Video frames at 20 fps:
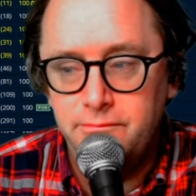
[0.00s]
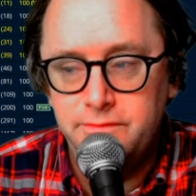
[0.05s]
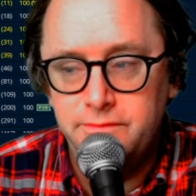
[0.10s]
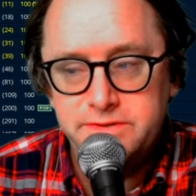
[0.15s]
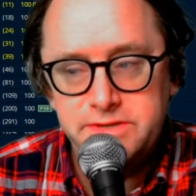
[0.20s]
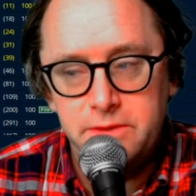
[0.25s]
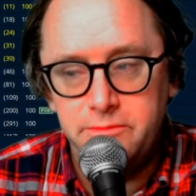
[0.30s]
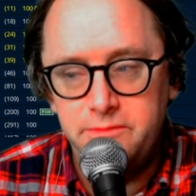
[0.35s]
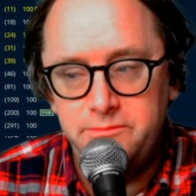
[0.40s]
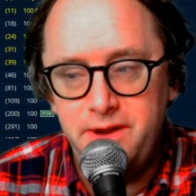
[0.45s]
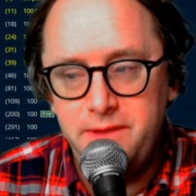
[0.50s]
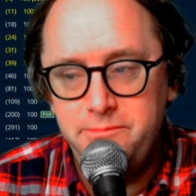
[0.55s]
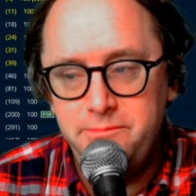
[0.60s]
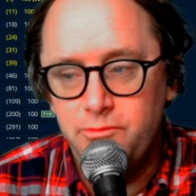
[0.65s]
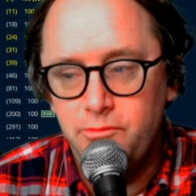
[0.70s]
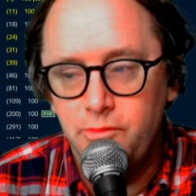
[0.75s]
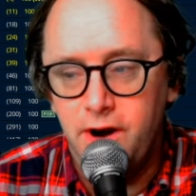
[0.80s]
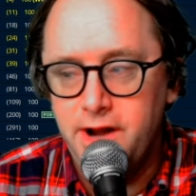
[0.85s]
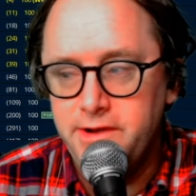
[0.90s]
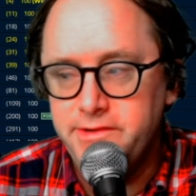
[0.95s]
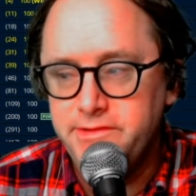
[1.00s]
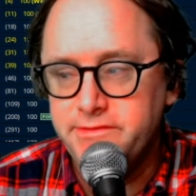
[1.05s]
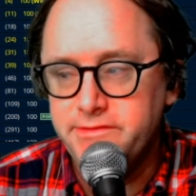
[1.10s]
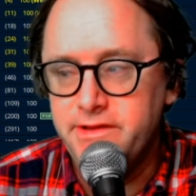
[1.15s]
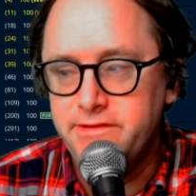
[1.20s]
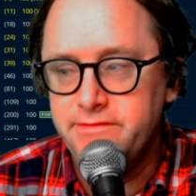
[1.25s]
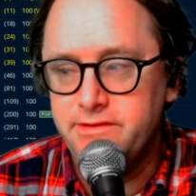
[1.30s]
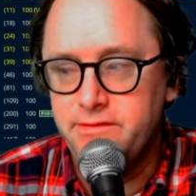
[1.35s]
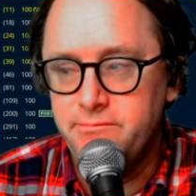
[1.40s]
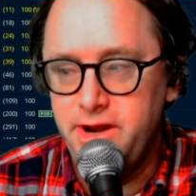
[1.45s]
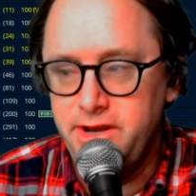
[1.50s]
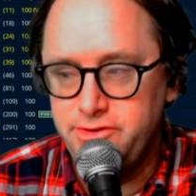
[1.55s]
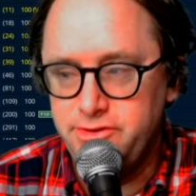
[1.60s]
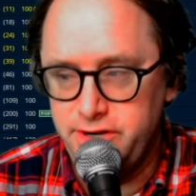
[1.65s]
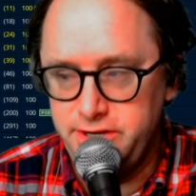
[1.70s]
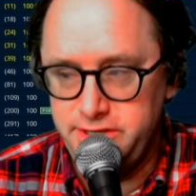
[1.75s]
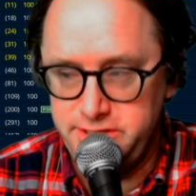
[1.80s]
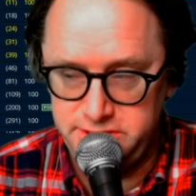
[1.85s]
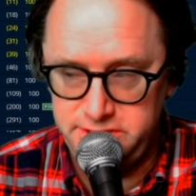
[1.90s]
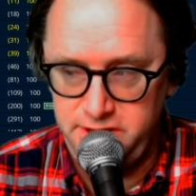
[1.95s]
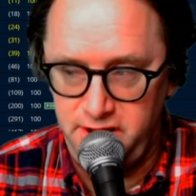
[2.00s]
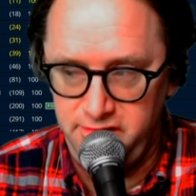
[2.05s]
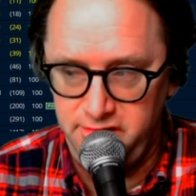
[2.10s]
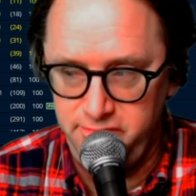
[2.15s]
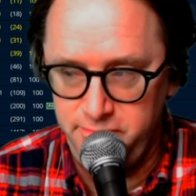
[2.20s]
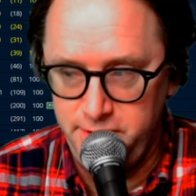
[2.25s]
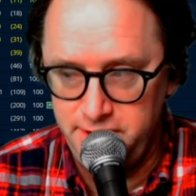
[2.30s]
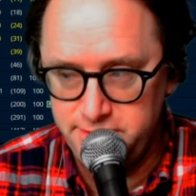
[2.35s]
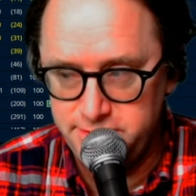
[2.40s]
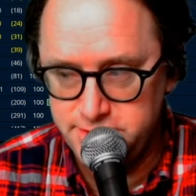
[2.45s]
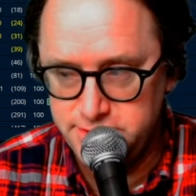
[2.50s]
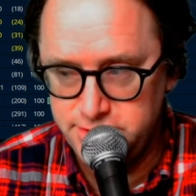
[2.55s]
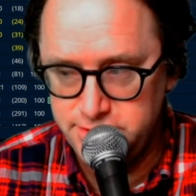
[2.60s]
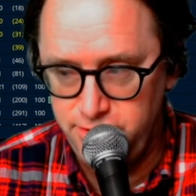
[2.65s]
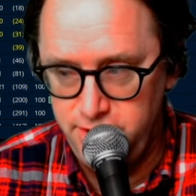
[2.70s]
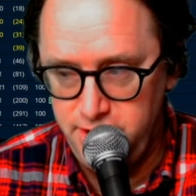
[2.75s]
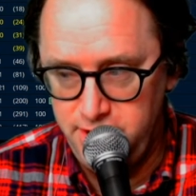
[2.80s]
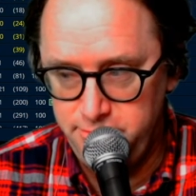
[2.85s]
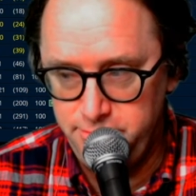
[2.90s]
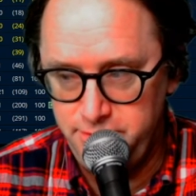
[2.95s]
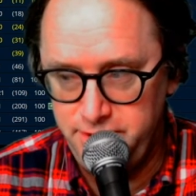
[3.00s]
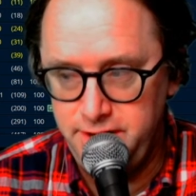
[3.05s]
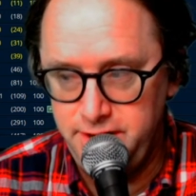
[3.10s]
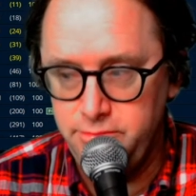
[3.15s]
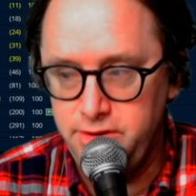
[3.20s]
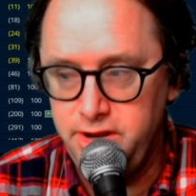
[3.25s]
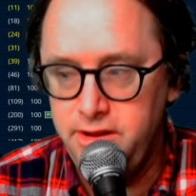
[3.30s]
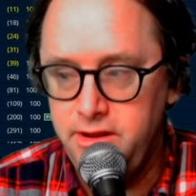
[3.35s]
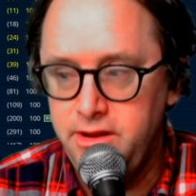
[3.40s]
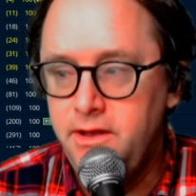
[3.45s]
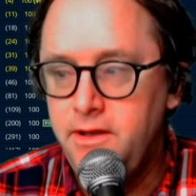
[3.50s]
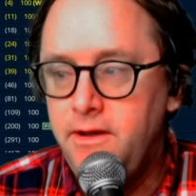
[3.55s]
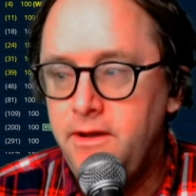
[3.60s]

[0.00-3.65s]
someone might be watching this and might try to stuff me on this trade. But anyway.